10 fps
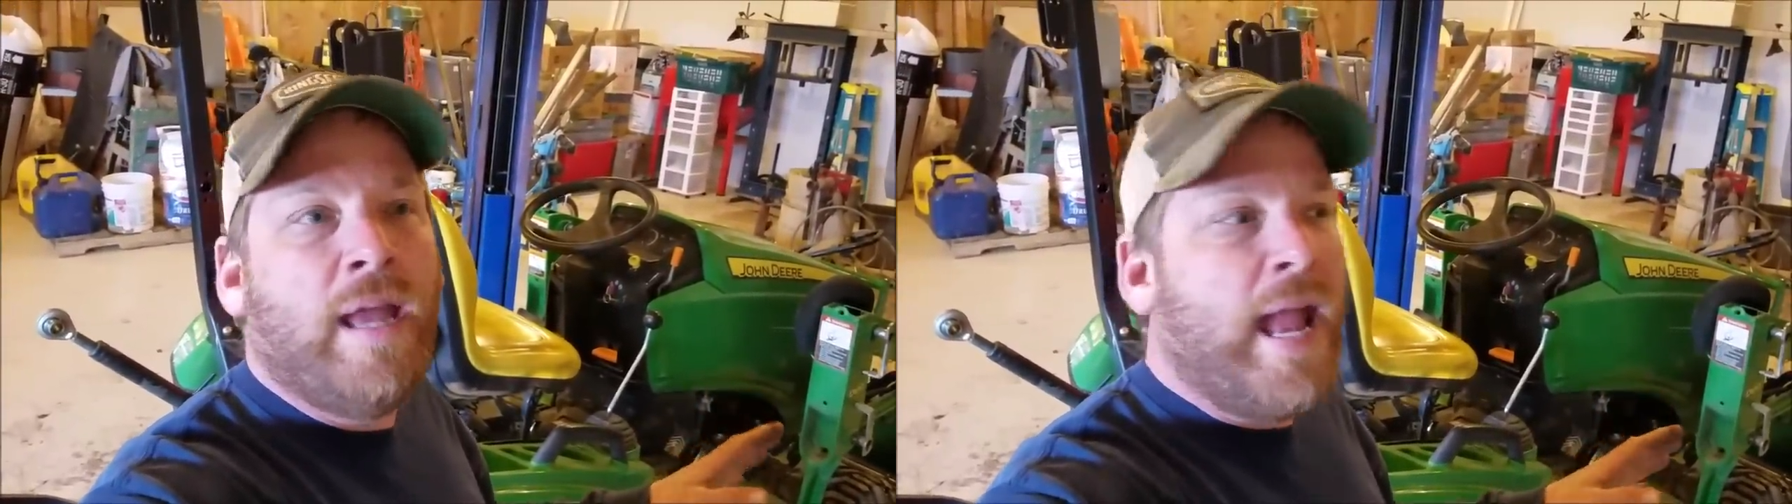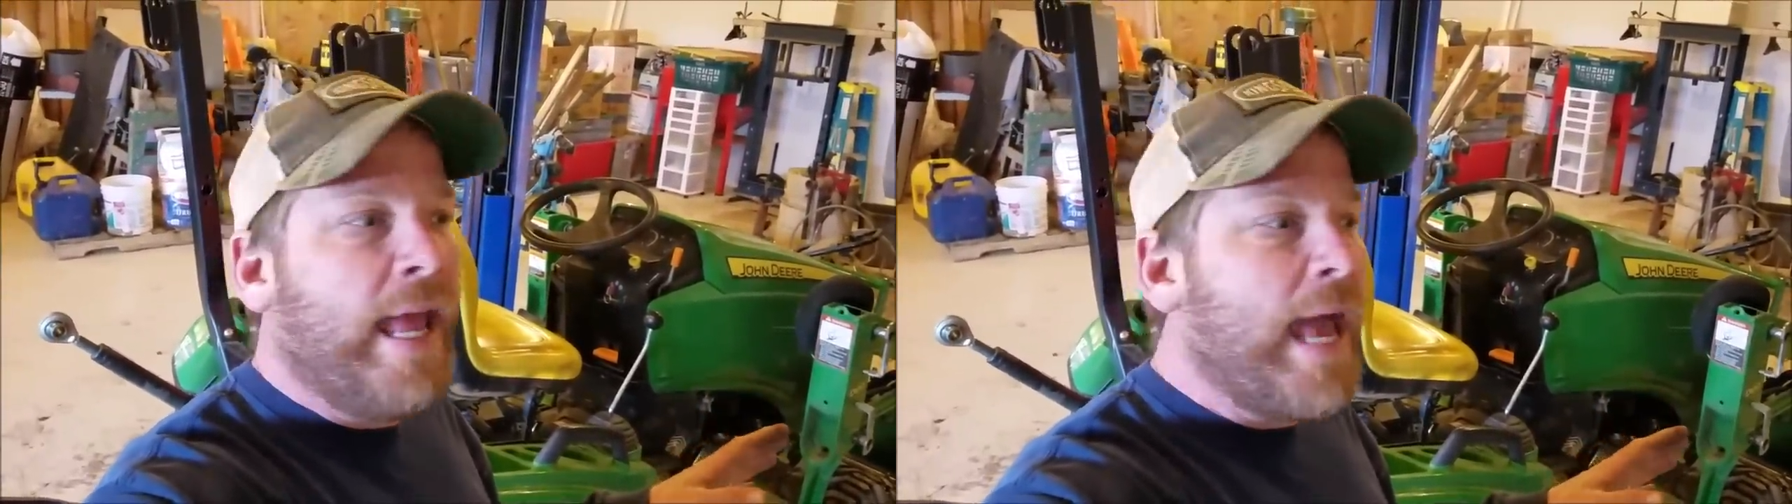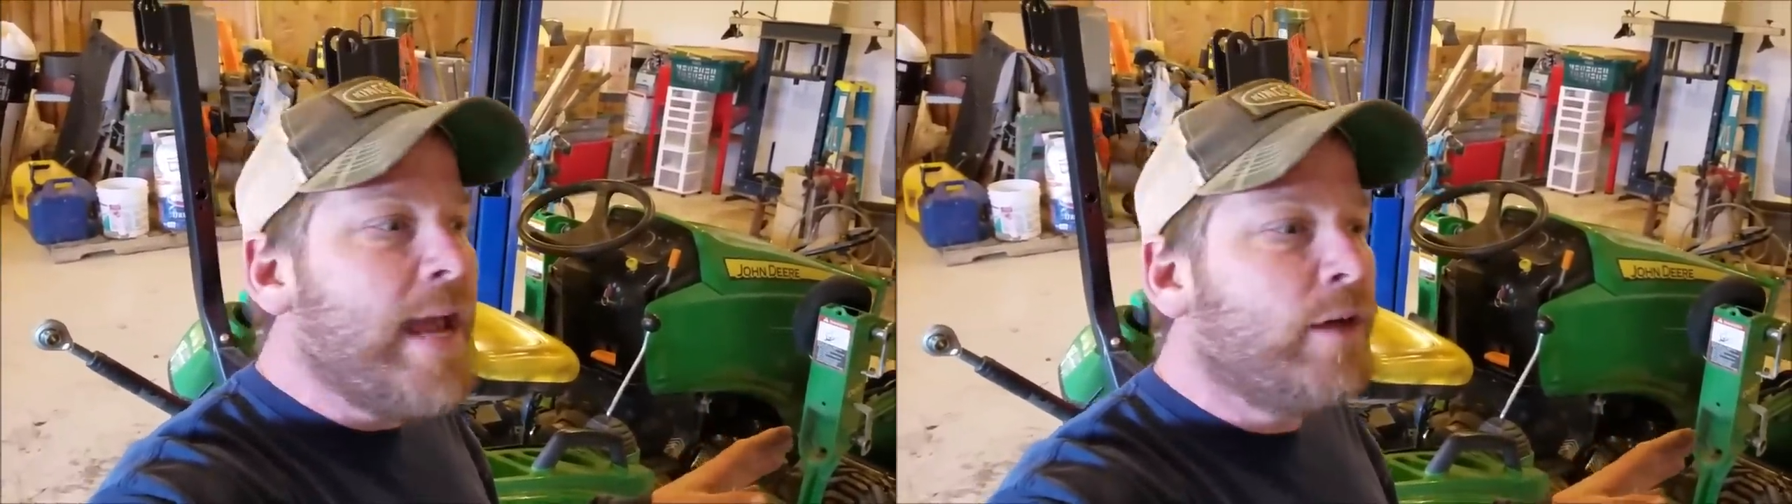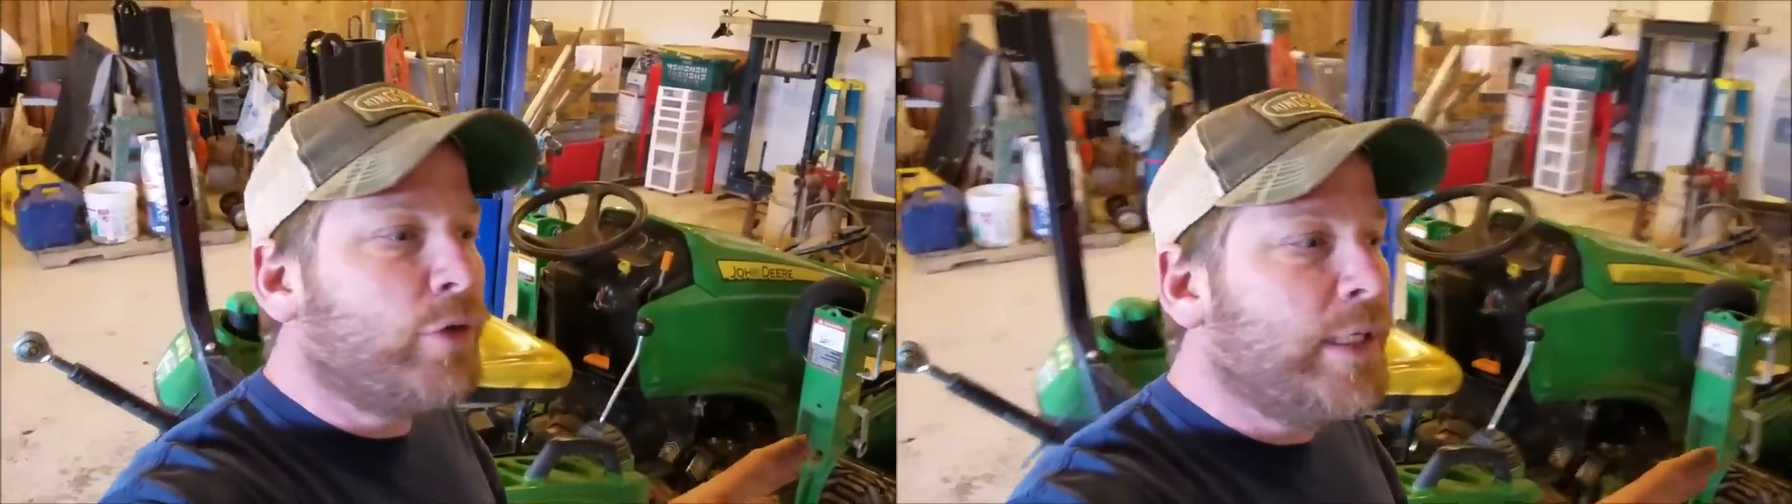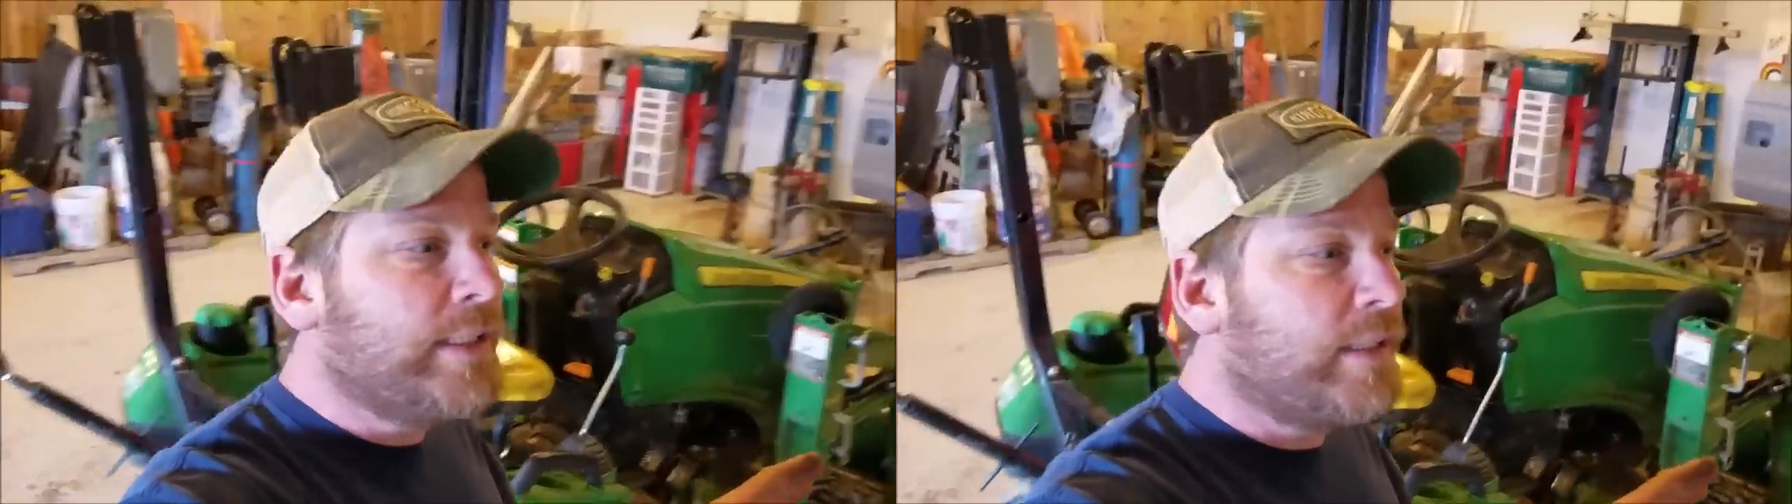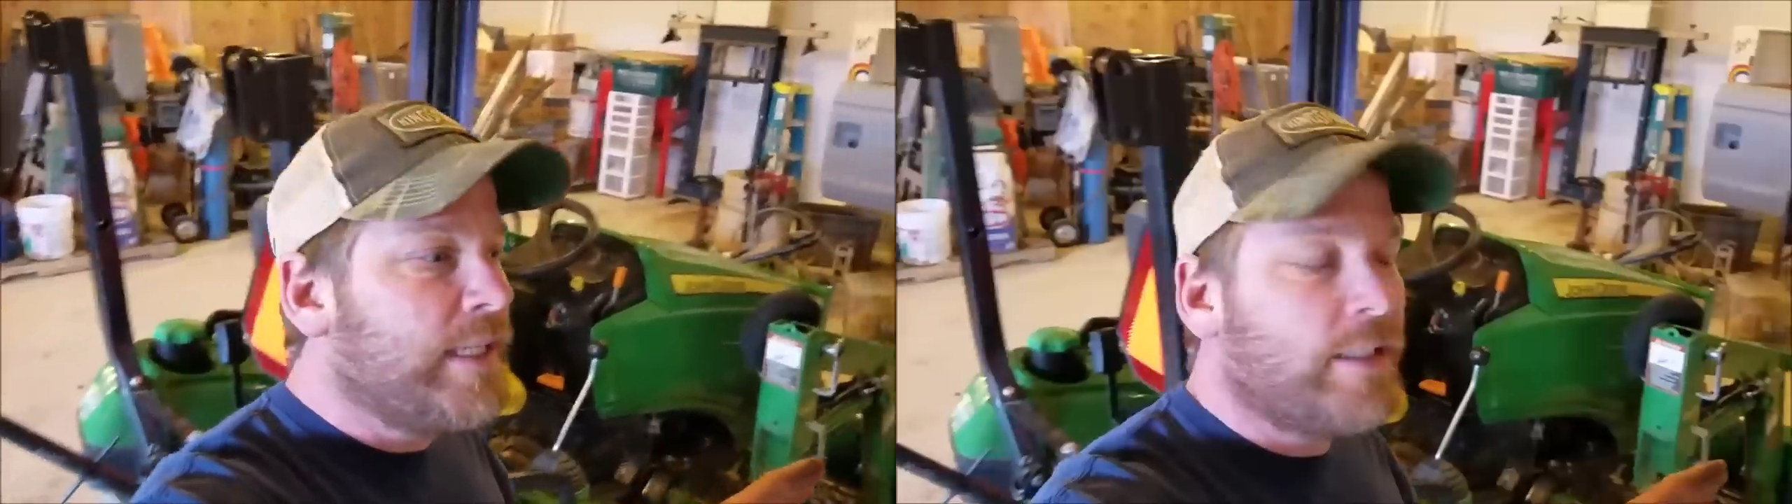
And I increased this